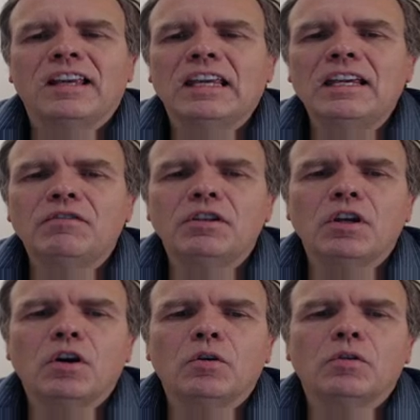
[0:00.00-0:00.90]
Even
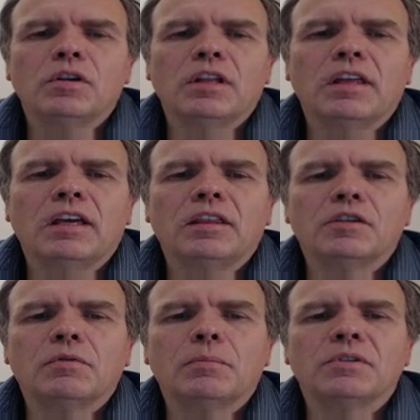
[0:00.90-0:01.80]
though
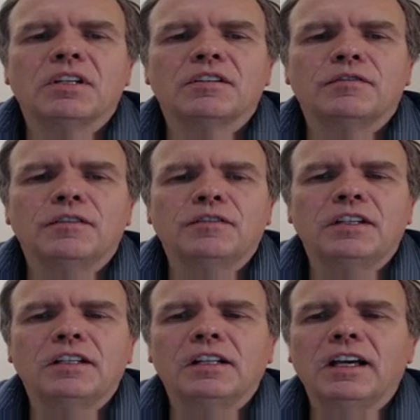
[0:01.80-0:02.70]
this represents
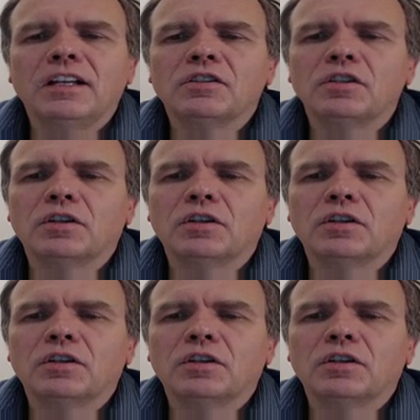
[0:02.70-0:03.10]
15 clients,